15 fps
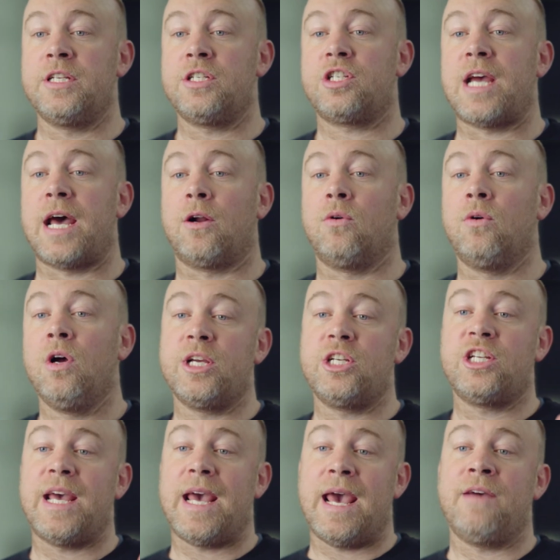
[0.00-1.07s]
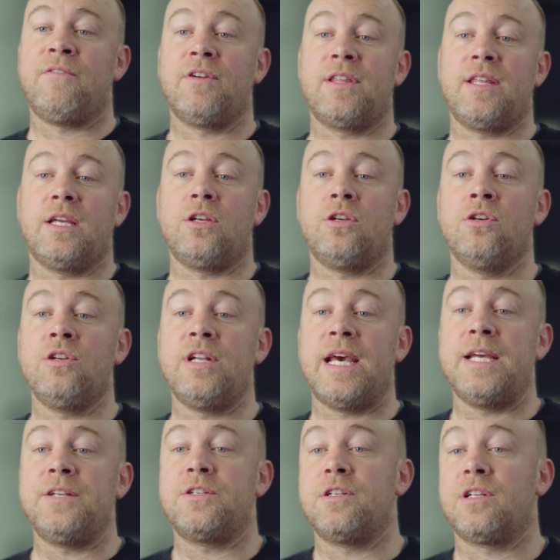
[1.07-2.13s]
this channel, we share everything you
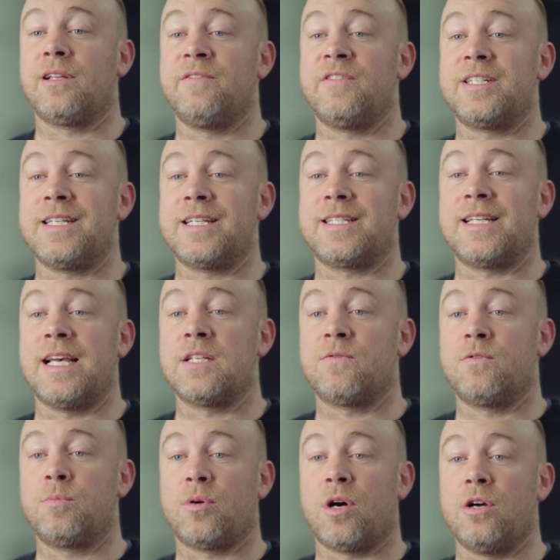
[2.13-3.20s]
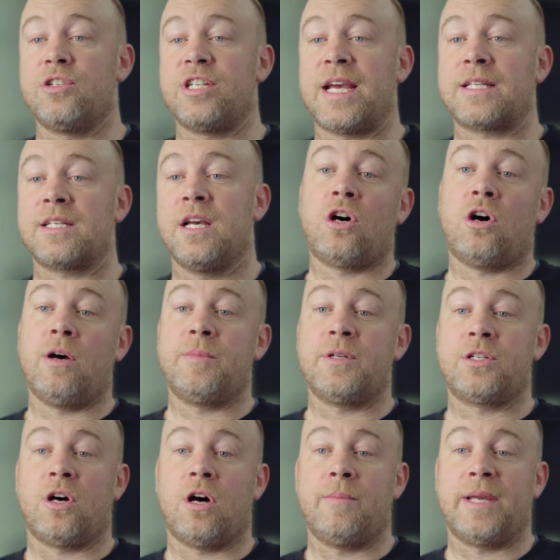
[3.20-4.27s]
need to deliver successful projects time
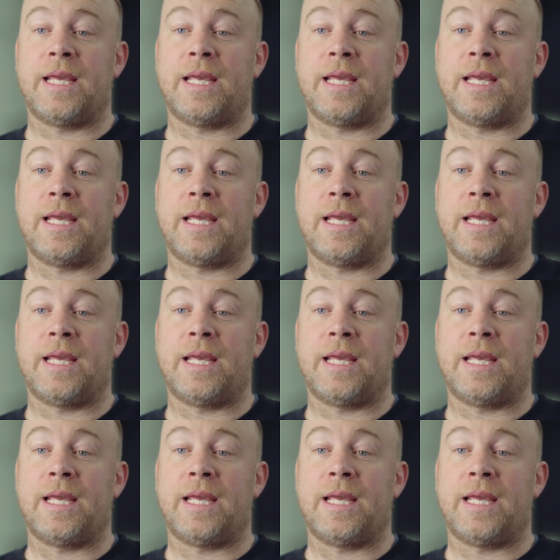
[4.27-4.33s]
and time